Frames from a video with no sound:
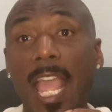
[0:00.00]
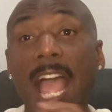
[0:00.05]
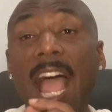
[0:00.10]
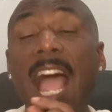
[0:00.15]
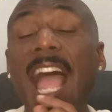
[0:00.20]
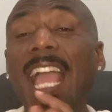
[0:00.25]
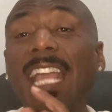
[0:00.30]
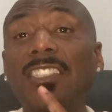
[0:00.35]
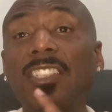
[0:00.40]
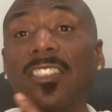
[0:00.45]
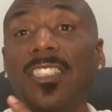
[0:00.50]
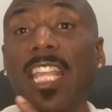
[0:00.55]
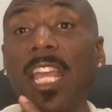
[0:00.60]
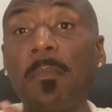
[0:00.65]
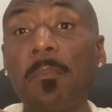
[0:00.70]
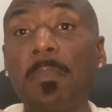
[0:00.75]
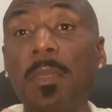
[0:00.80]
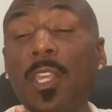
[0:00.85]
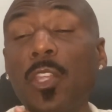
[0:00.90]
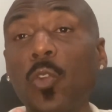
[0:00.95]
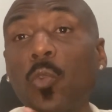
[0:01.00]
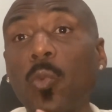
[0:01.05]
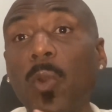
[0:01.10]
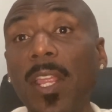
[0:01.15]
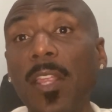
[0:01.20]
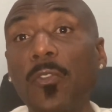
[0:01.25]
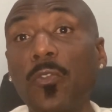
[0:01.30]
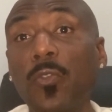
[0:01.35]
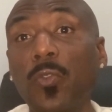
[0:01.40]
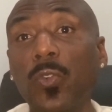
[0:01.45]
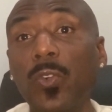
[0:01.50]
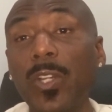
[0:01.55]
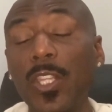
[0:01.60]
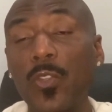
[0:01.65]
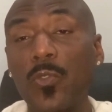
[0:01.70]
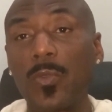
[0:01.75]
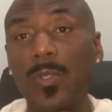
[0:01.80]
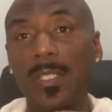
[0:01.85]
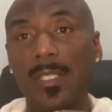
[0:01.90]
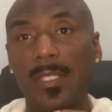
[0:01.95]
I just gotta be on the right
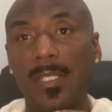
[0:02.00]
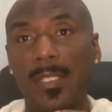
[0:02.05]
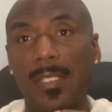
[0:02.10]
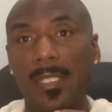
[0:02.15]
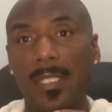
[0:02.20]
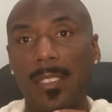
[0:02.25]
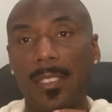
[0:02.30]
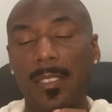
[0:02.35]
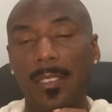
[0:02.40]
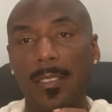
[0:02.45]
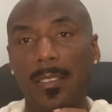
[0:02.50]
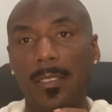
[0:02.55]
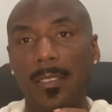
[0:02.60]
frequency.